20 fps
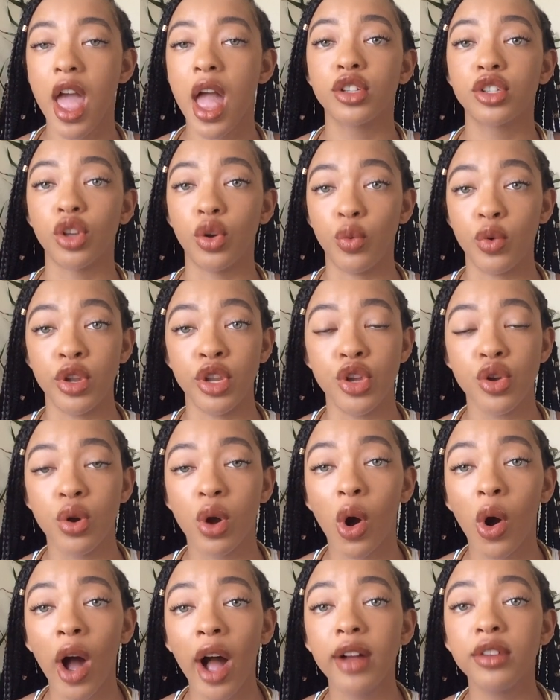So when you
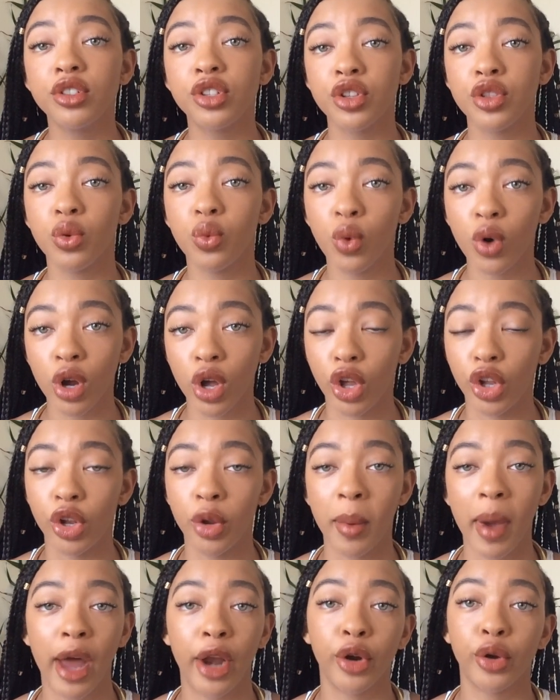go out into the world,
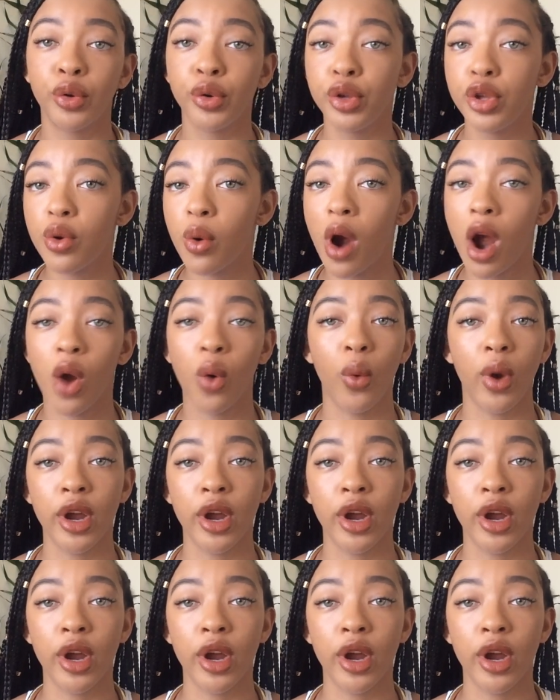no matter who you are,